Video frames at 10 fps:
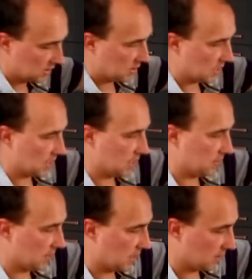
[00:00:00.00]
And
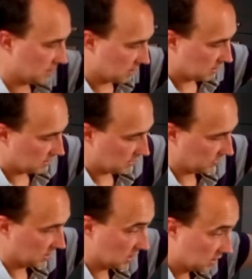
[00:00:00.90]
then I'm
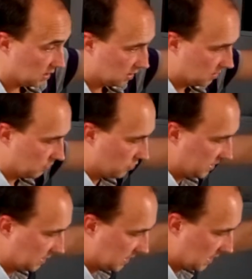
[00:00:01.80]
going to bring
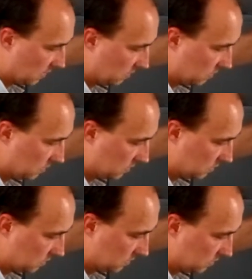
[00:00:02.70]
down,
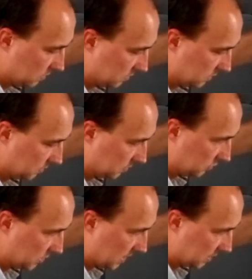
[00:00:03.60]

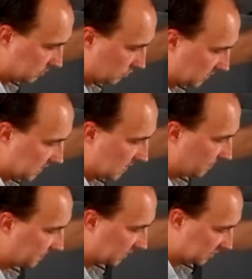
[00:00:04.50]
subtract, bring down.
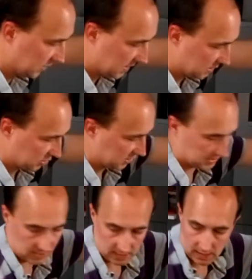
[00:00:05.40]
And then just
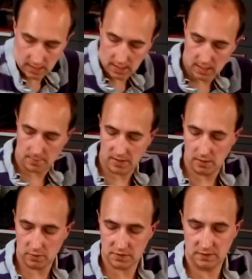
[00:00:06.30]
think, how many
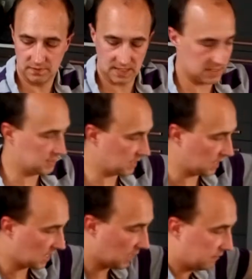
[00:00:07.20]
lots of 10 did I
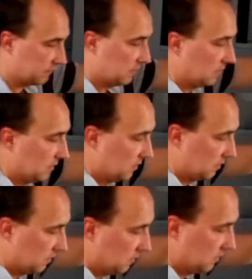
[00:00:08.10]
have
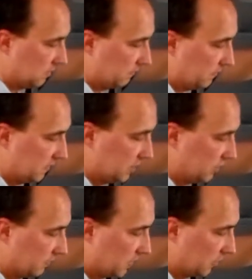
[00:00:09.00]
for each
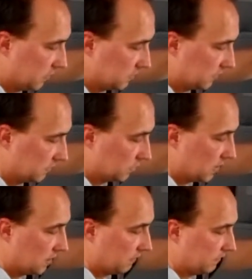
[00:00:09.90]
of my groups of
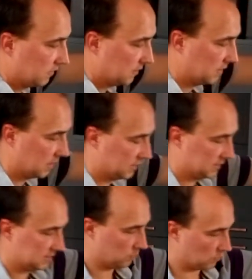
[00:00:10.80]
12? And then
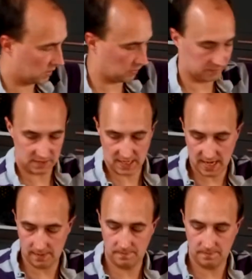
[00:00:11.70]
there's one lot of 10